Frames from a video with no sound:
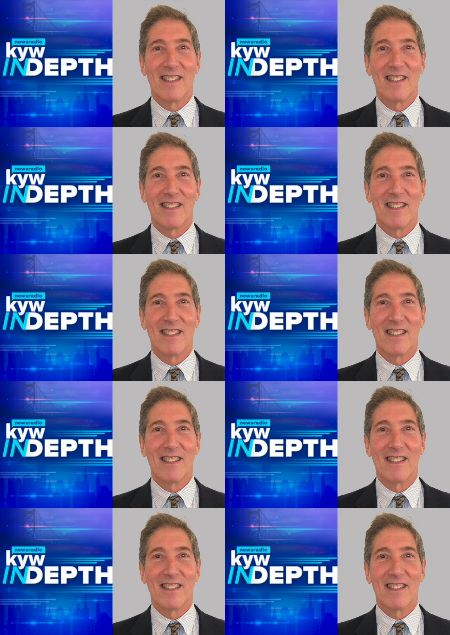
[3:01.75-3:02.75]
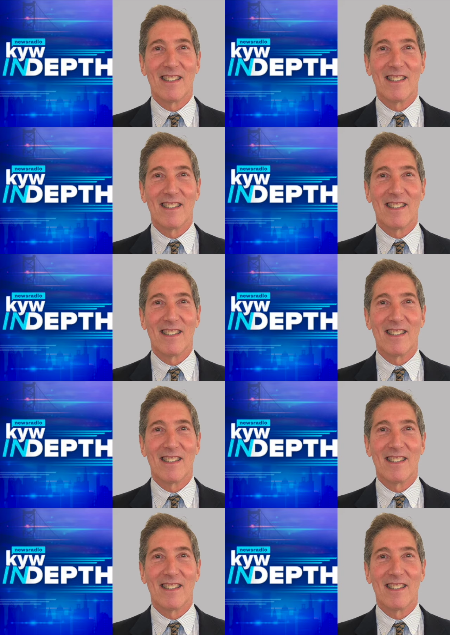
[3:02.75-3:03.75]

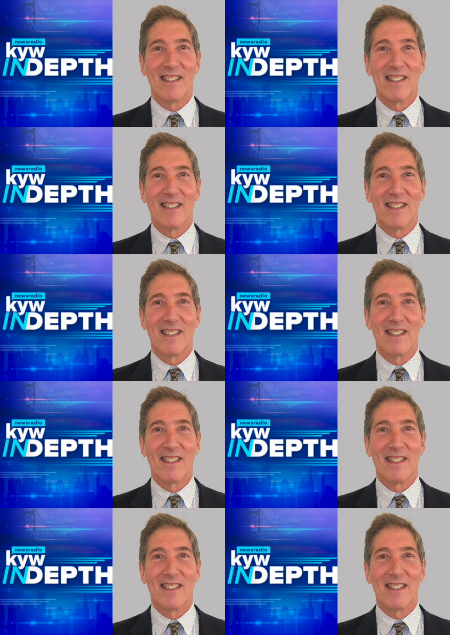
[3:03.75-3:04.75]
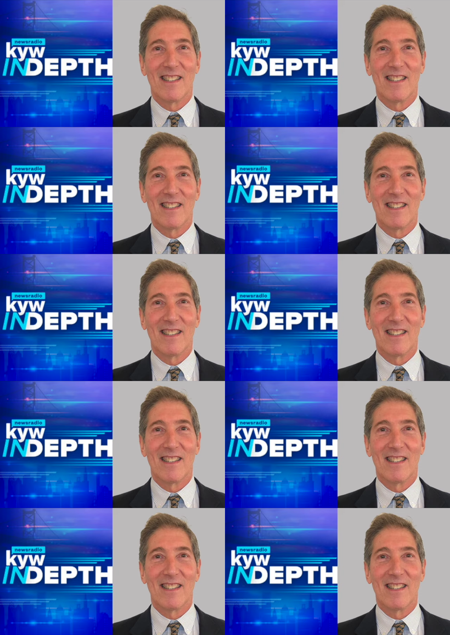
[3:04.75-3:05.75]

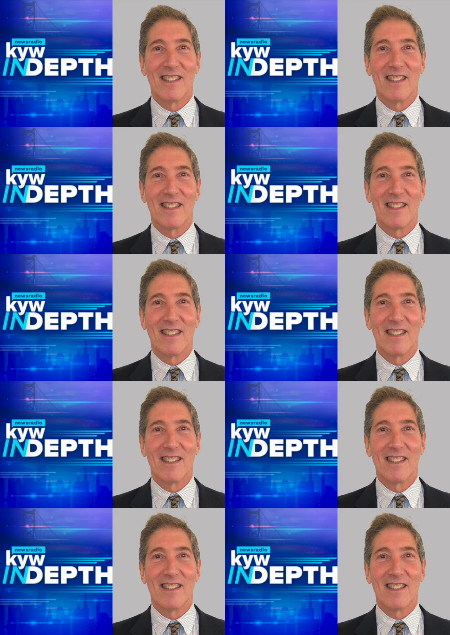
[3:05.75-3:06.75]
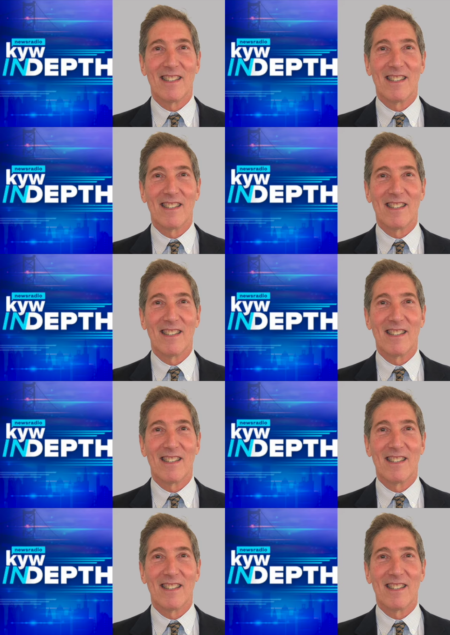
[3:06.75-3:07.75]

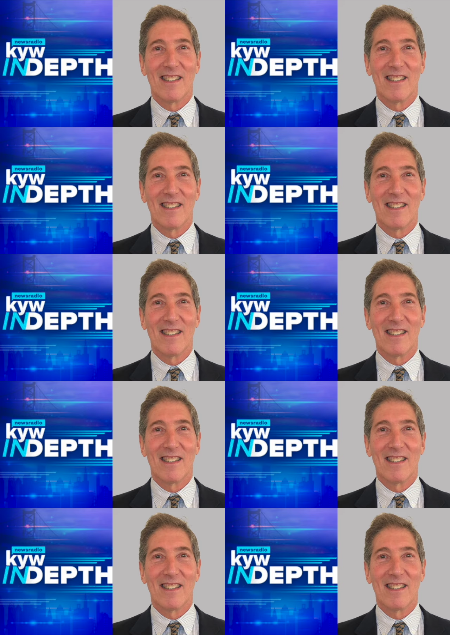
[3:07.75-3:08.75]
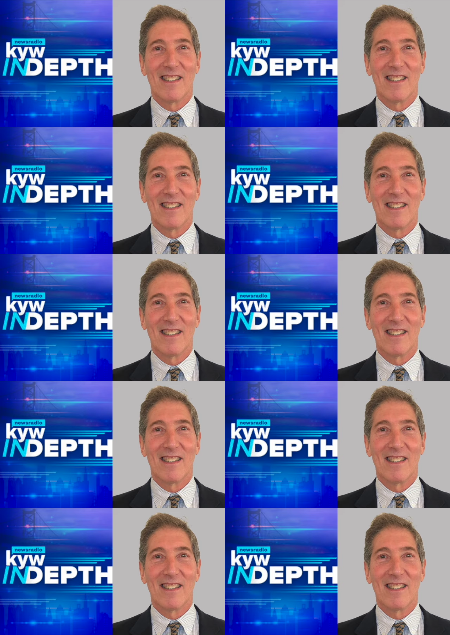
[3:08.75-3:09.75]
[no speech]